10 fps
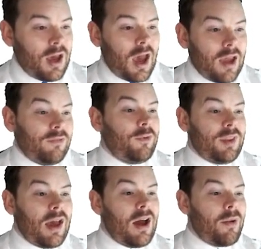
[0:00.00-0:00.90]
And for
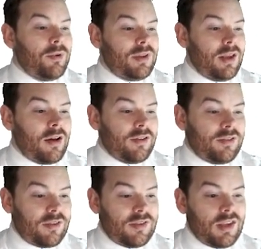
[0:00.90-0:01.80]
that, I would then ask
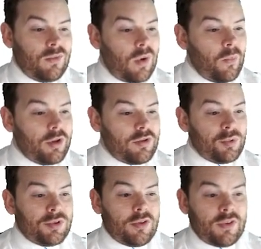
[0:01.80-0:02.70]
to see one which
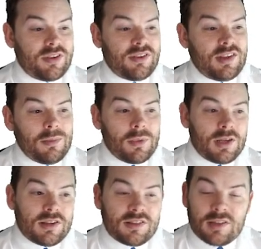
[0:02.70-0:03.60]
was of a
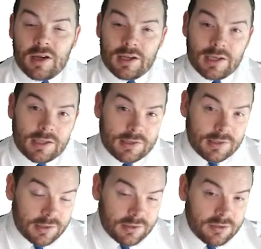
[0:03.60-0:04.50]
similar styling to
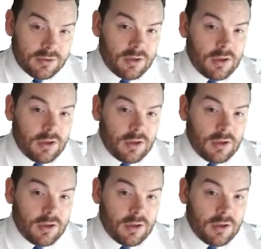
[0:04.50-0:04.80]
this.